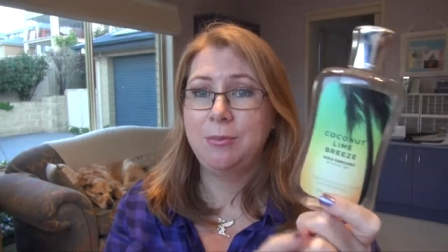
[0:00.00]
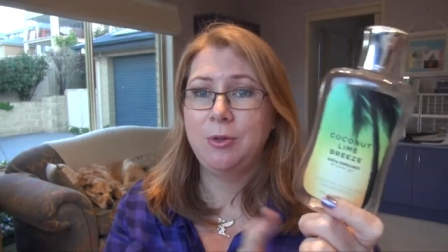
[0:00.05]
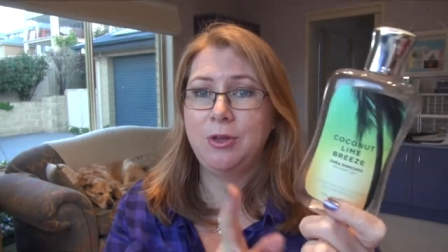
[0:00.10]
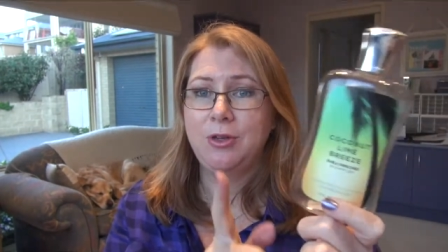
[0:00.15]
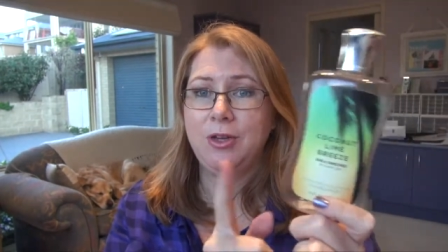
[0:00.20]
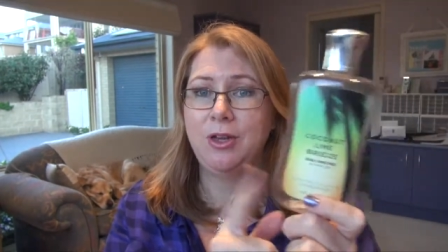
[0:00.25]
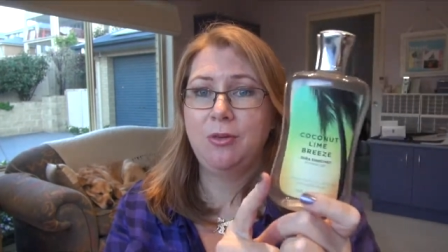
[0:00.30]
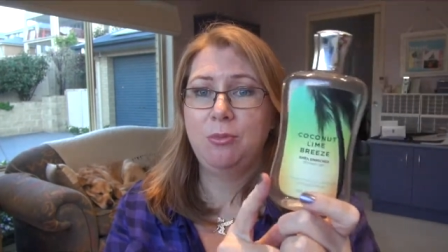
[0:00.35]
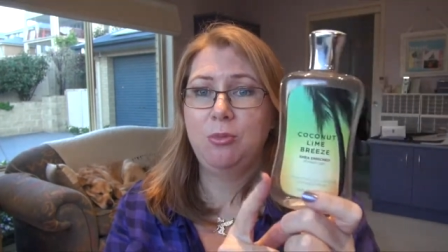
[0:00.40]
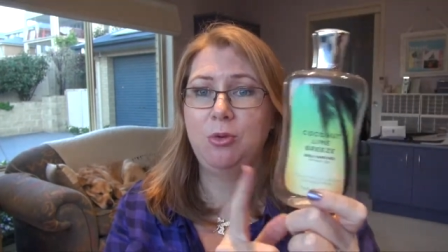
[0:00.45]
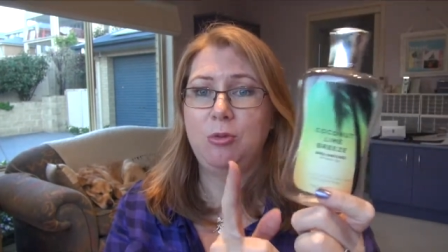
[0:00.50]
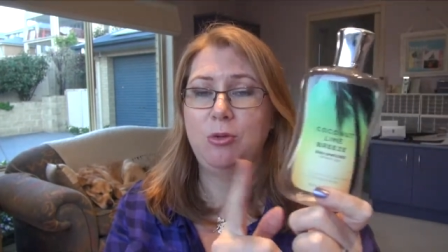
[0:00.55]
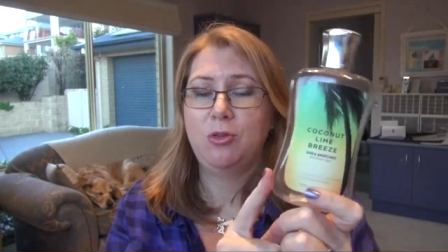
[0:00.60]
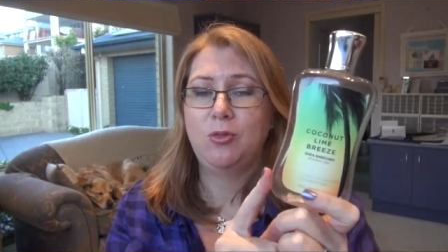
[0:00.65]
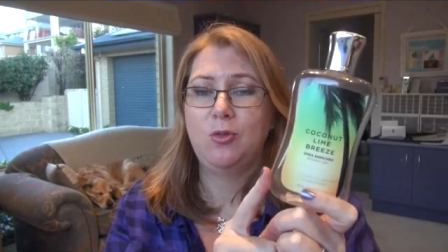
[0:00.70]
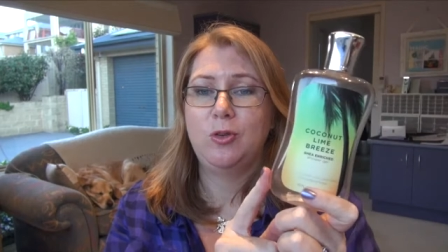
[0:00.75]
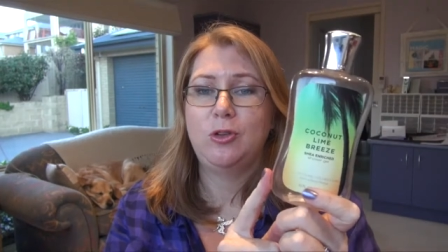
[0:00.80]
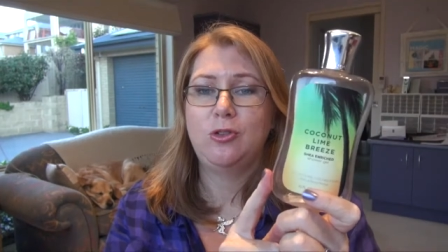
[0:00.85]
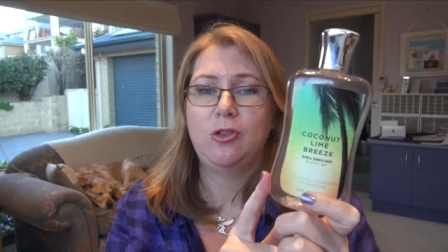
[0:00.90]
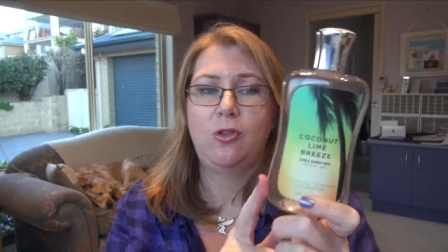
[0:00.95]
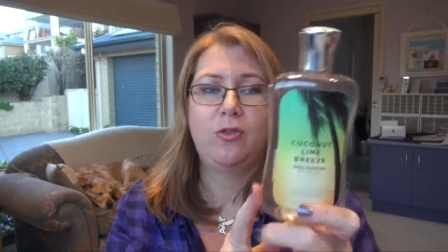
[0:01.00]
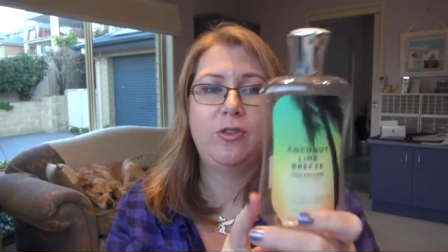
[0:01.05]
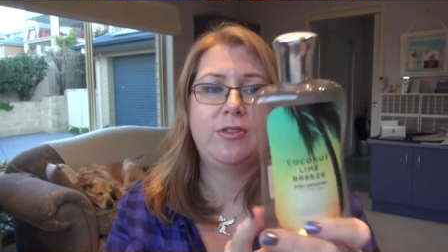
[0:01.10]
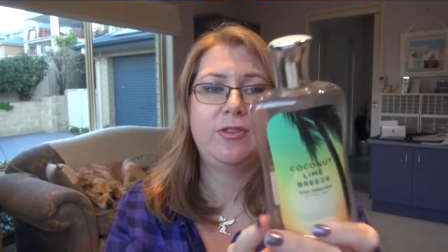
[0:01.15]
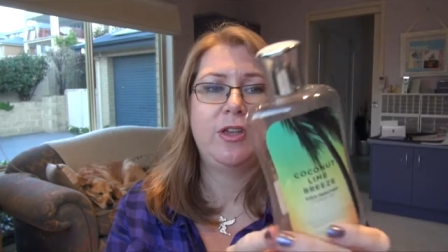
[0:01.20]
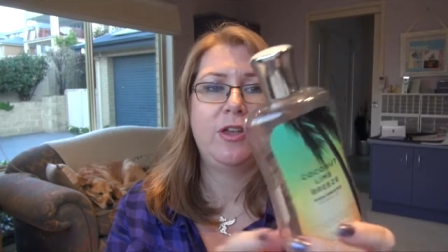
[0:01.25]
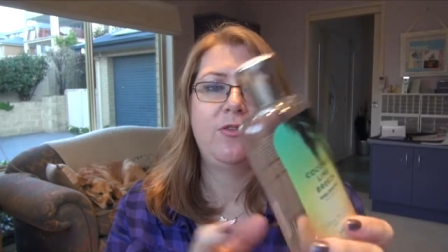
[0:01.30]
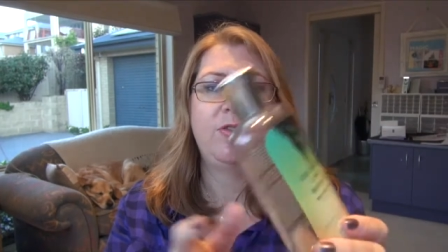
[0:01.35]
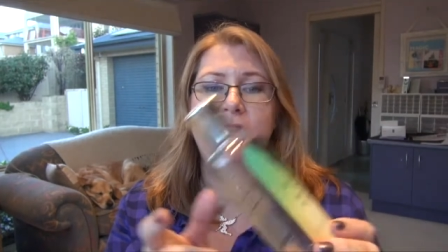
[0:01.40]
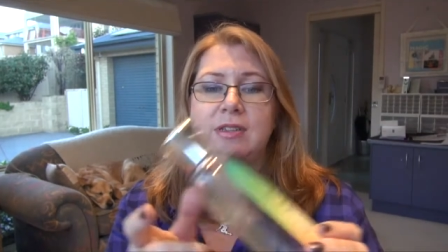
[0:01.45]
but yeah, pretty much finished off
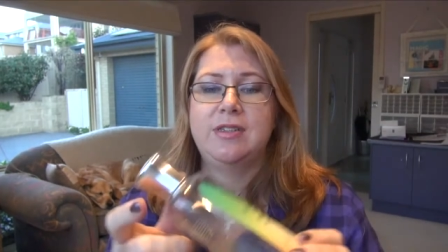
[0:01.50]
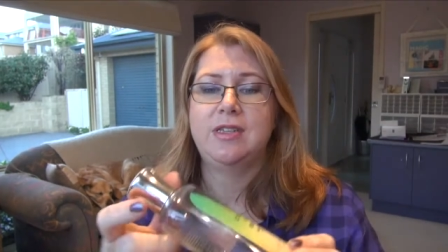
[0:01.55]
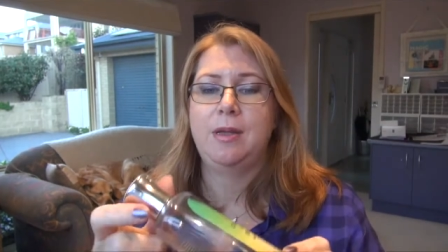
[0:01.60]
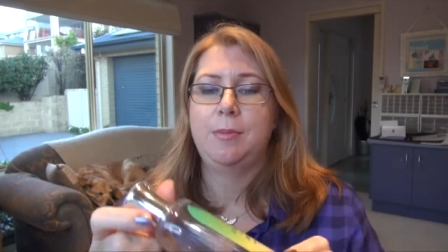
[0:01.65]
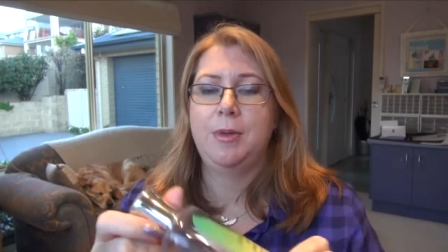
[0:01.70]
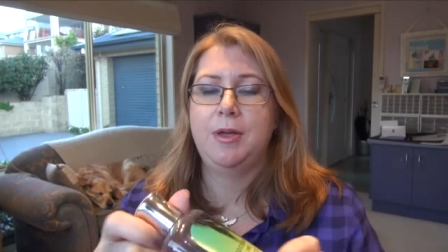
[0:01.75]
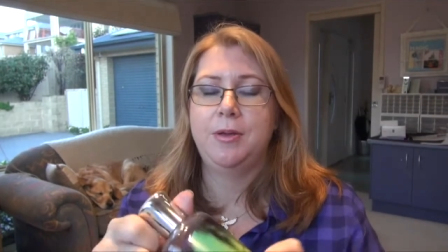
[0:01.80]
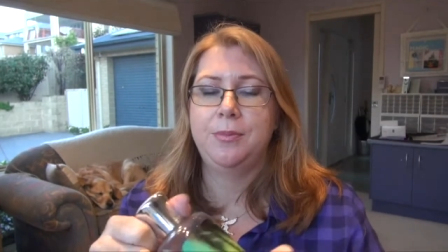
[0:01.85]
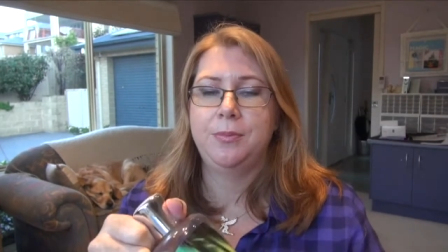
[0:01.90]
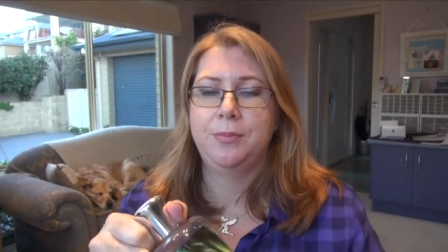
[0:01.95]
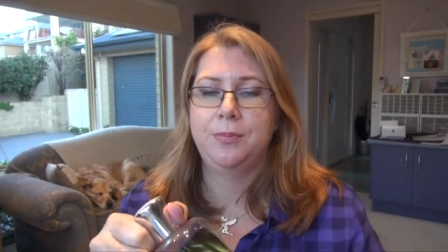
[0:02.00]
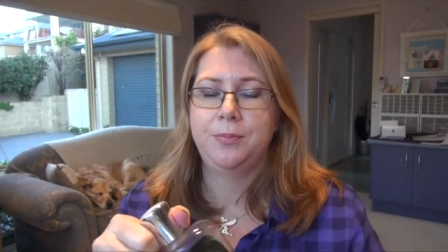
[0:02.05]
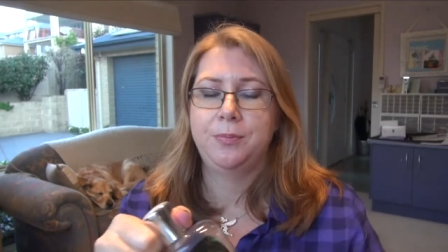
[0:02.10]
this over the summer.